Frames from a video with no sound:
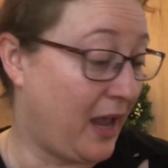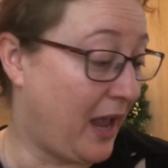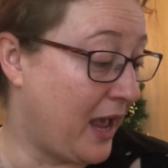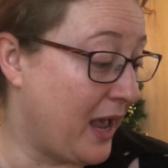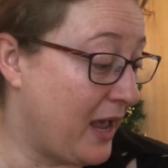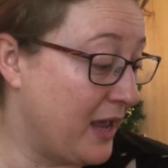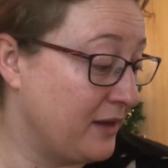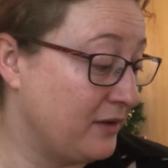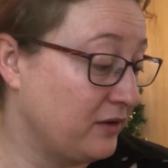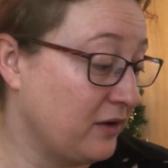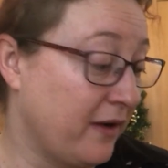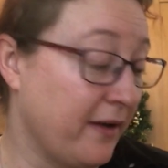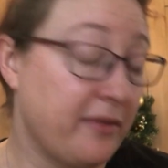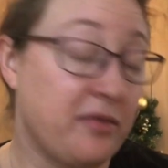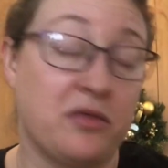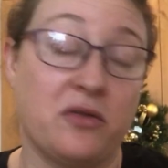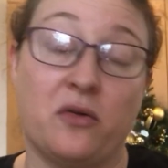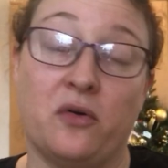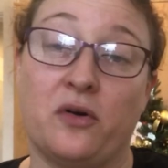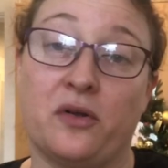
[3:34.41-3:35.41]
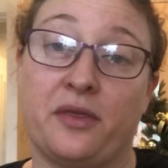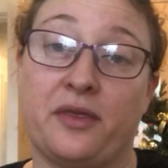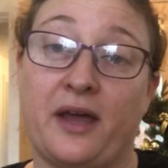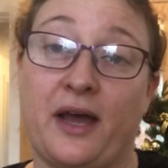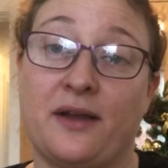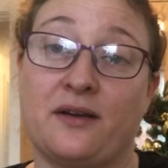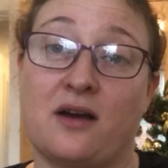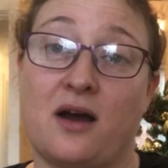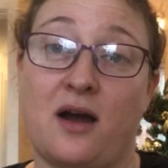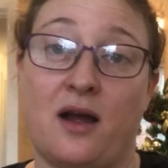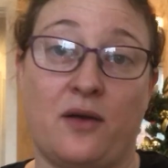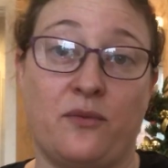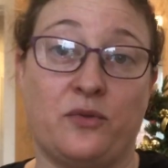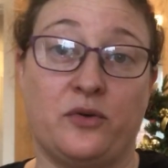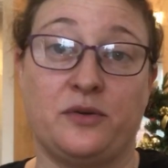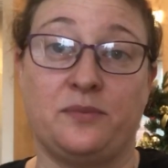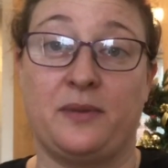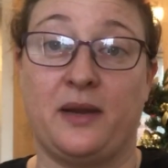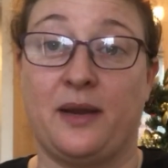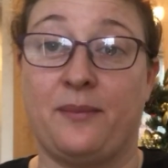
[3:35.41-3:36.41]
And I thought that I
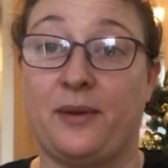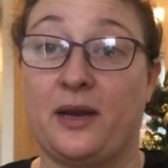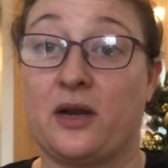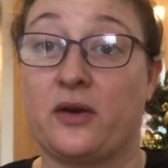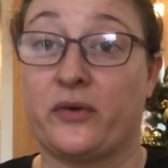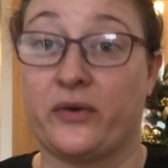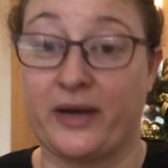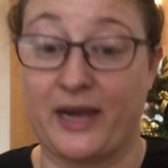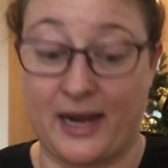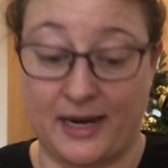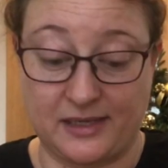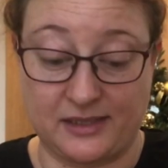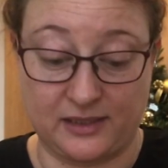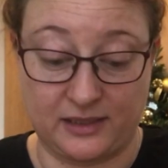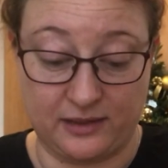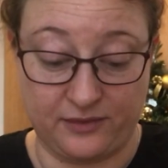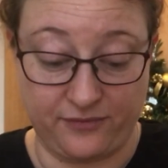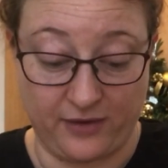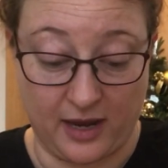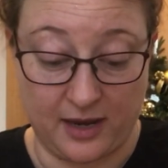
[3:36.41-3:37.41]
would be a bit creative